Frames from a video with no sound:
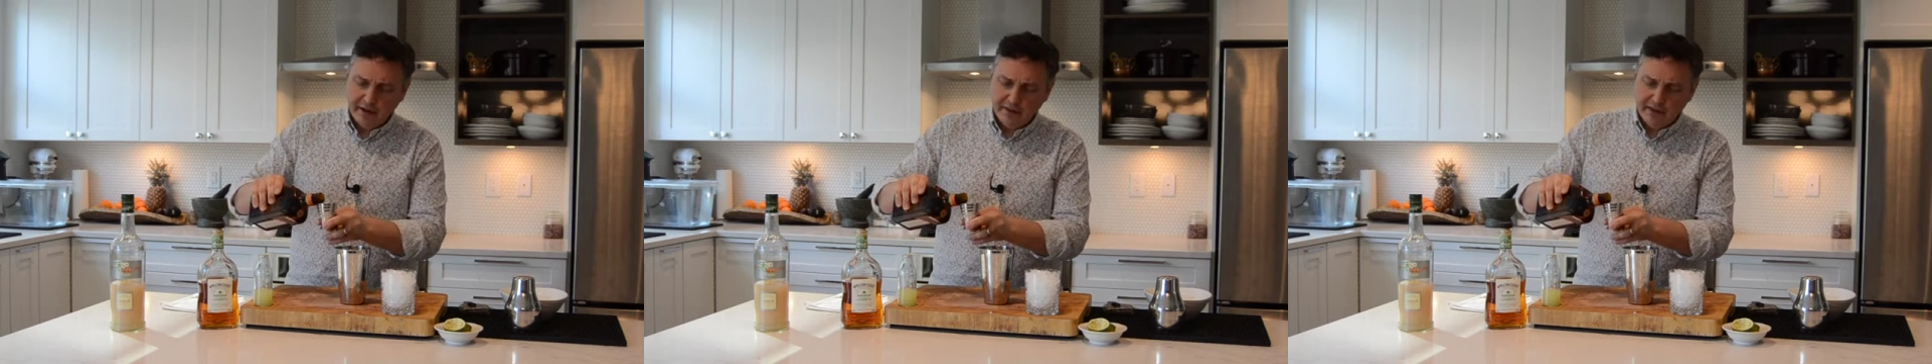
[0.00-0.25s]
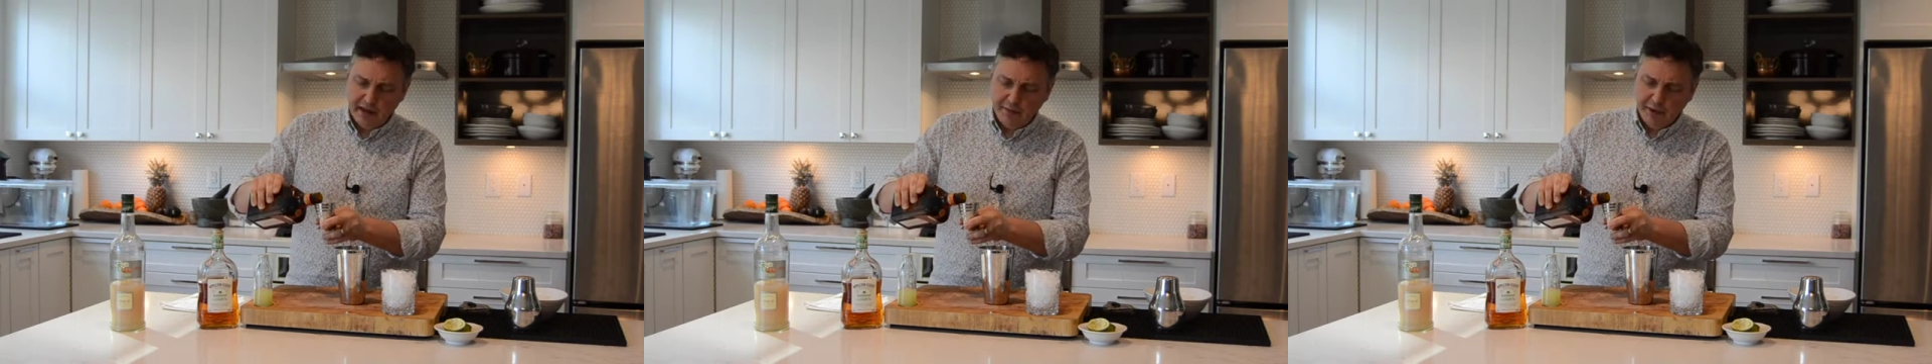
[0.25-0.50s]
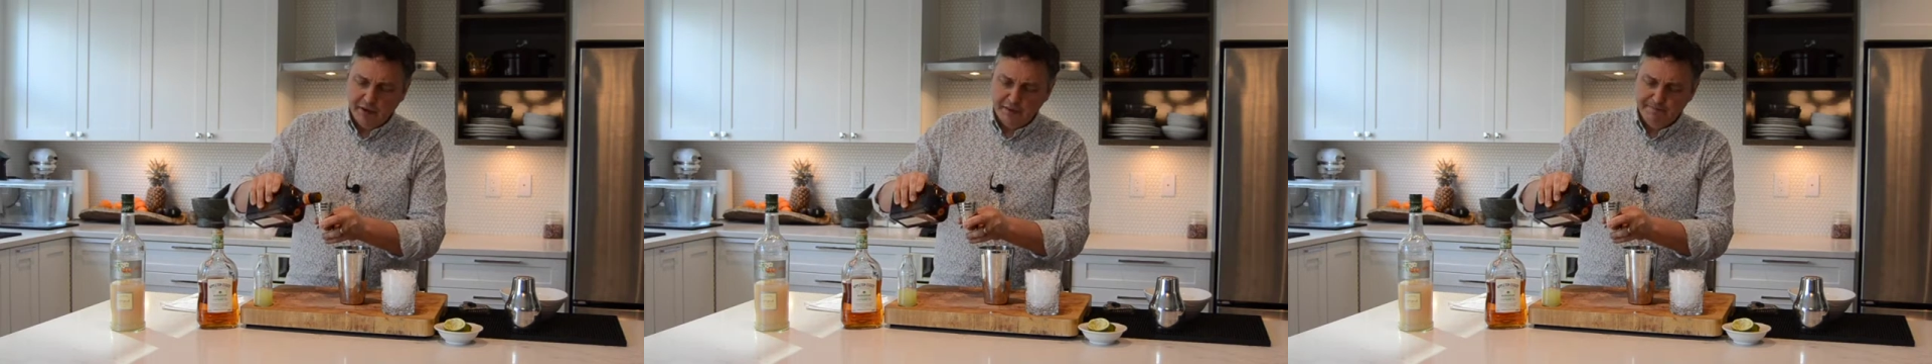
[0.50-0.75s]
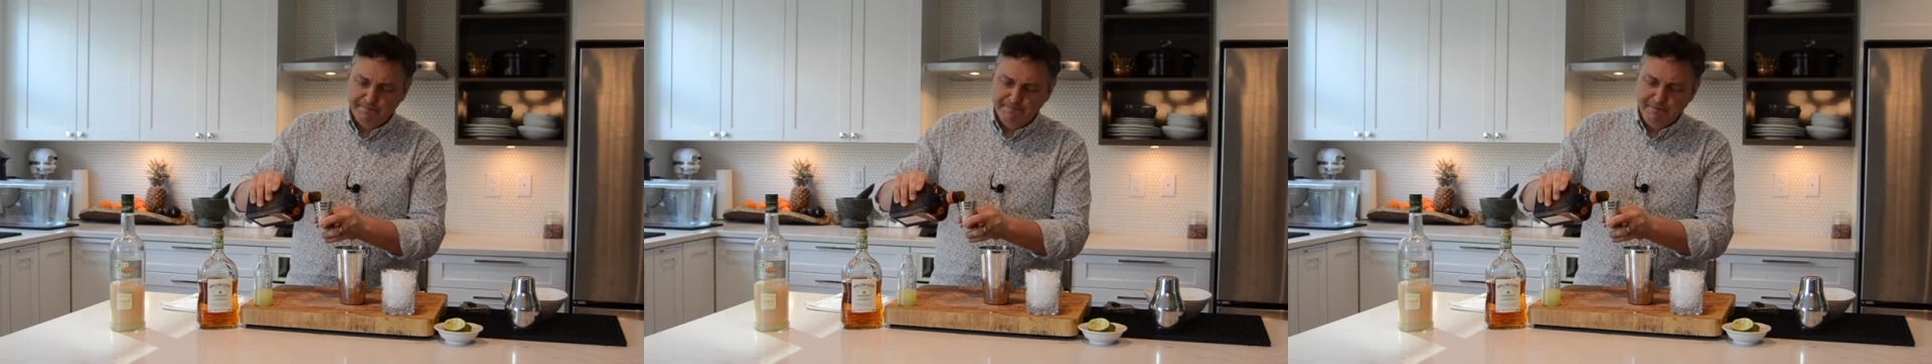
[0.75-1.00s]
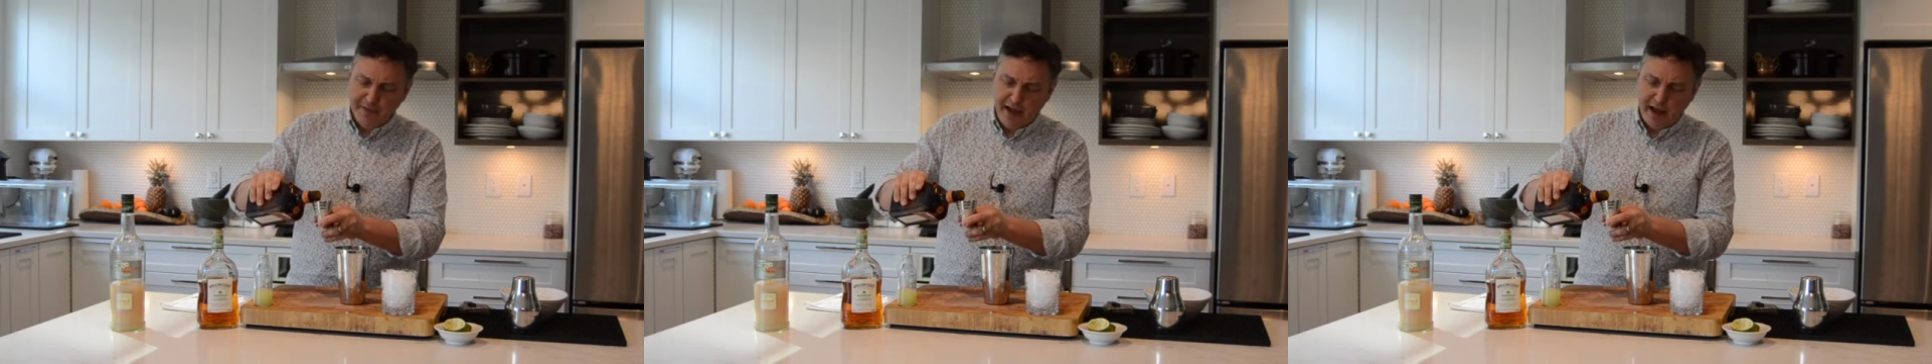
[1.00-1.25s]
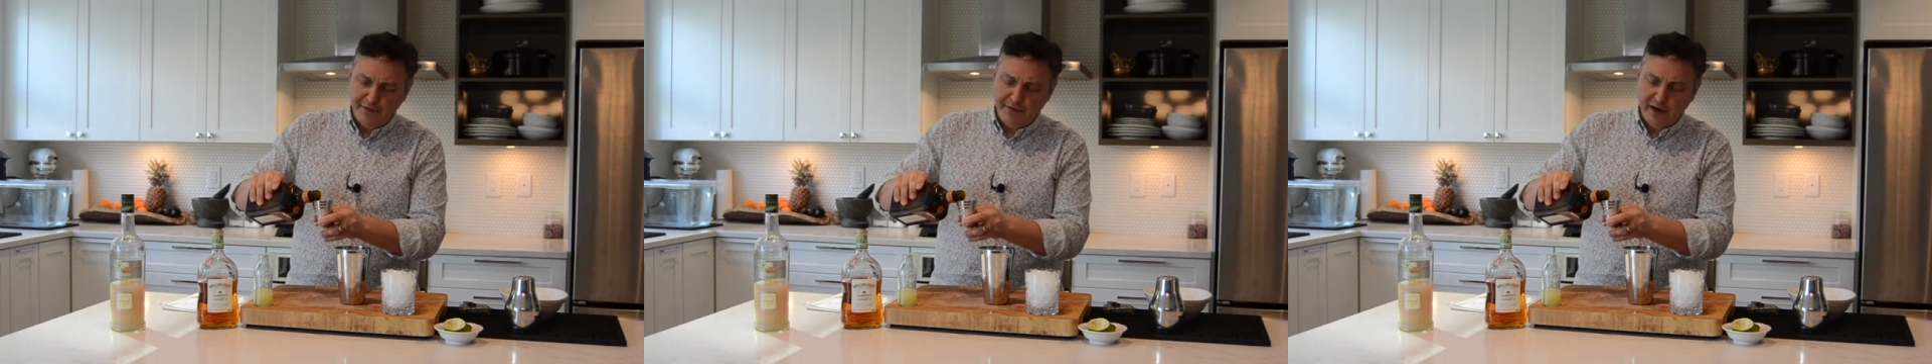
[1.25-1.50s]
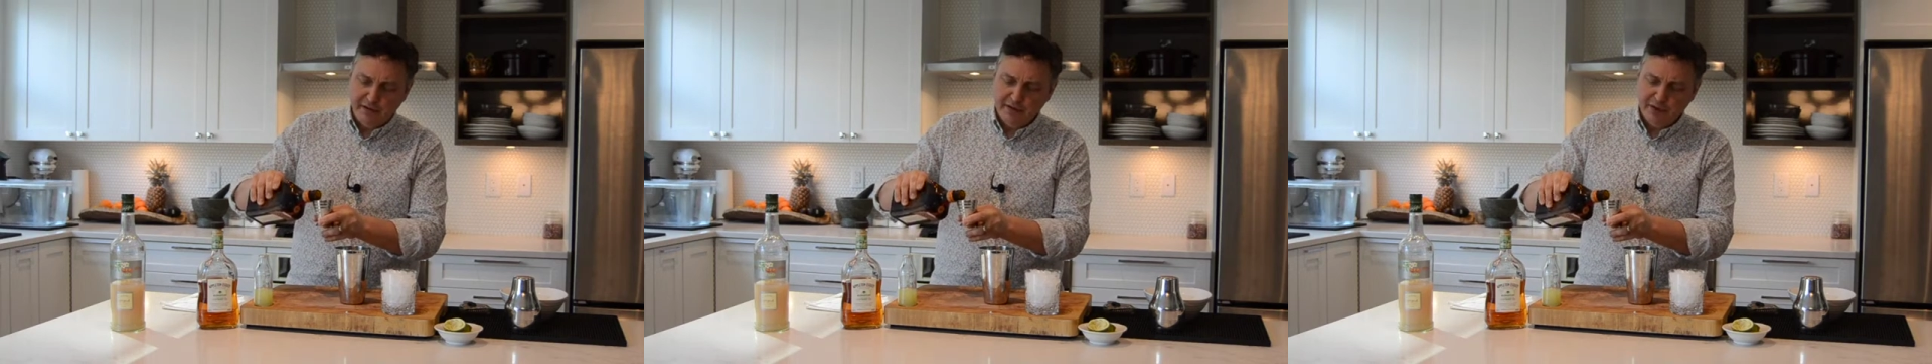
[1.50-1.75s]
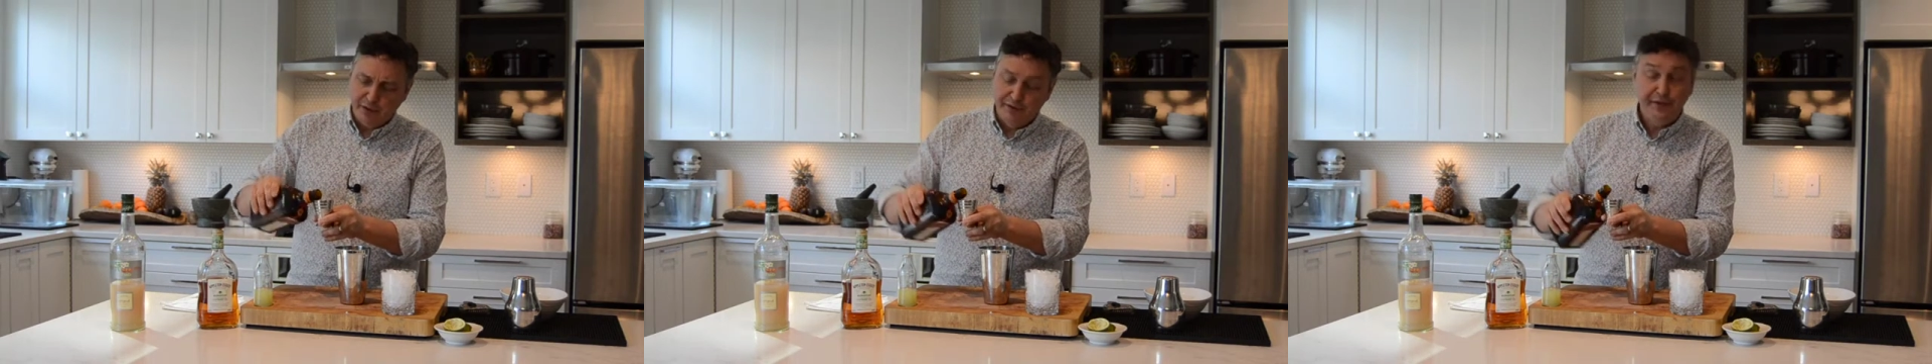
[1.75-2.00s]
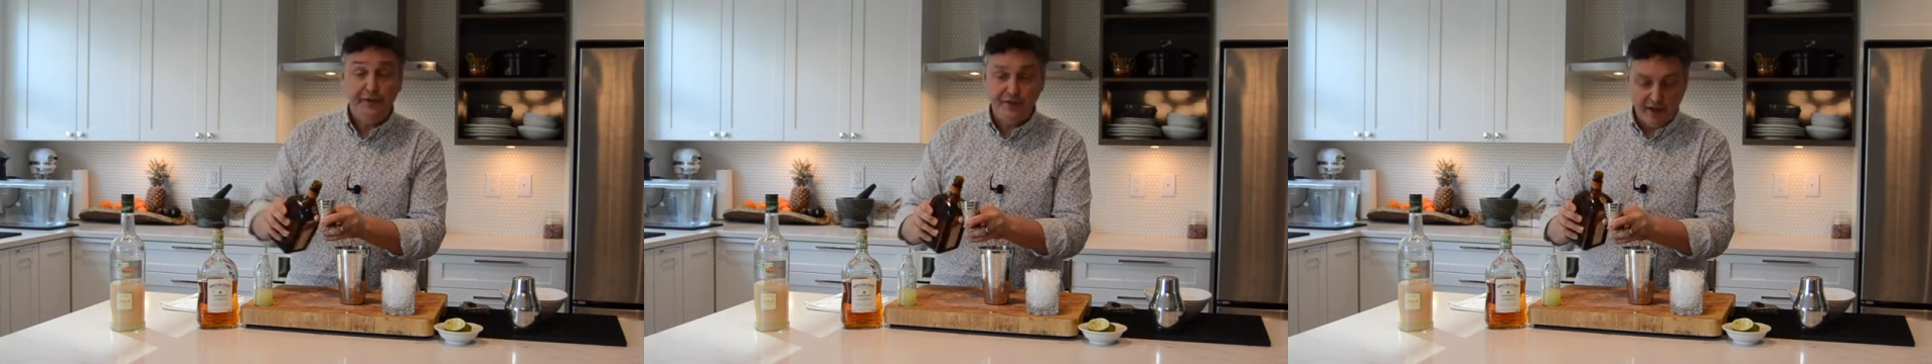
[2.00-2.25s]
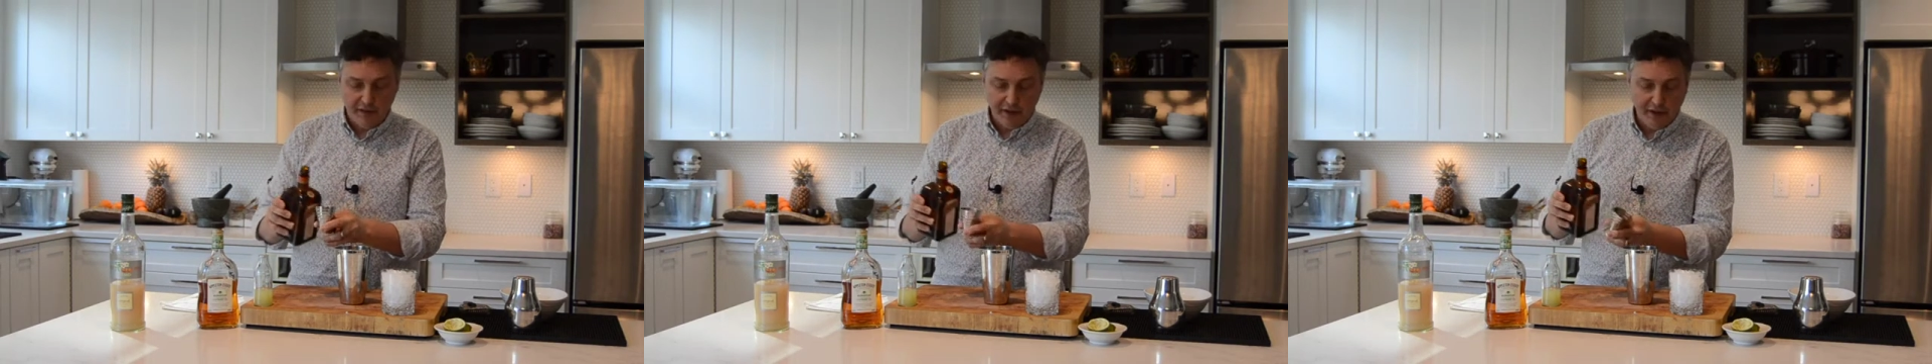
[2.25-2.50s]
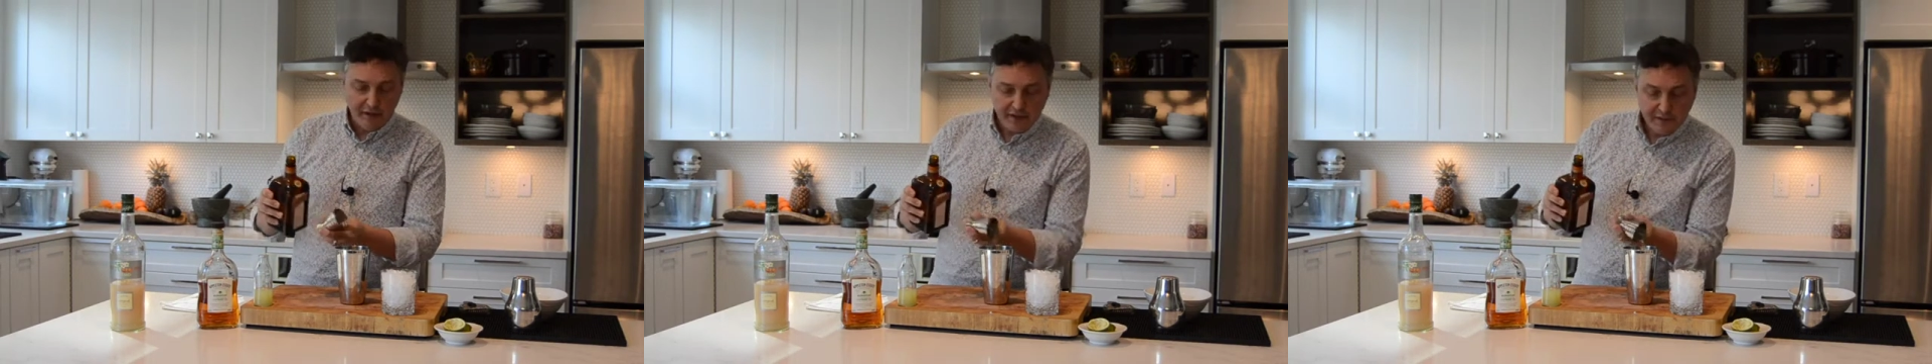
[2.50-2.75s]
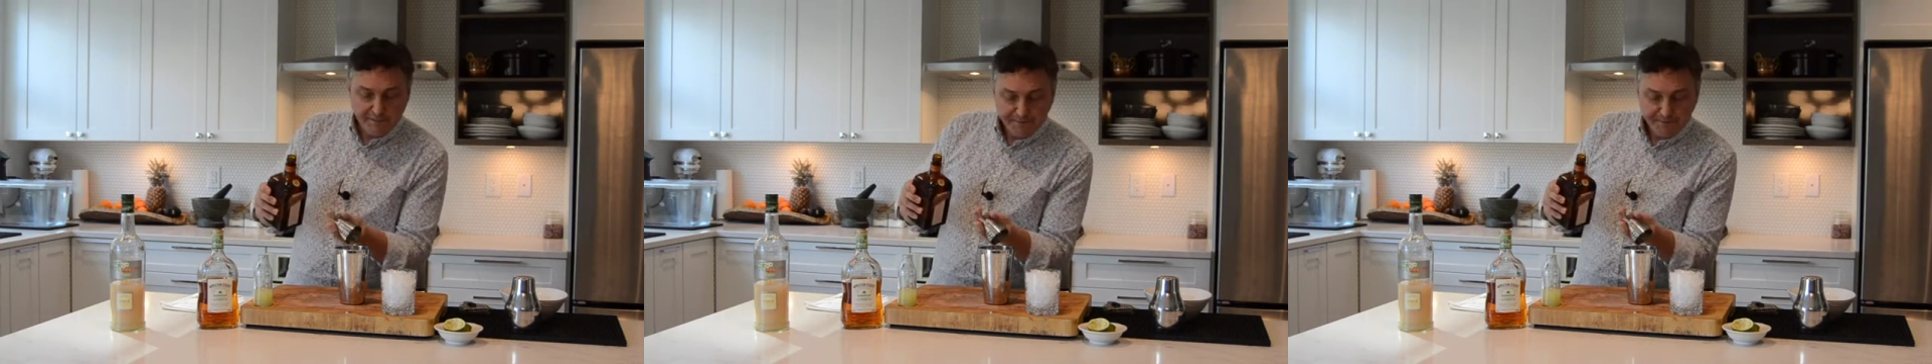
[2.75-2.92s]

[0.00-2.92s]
say about half an ounce or 15 mils.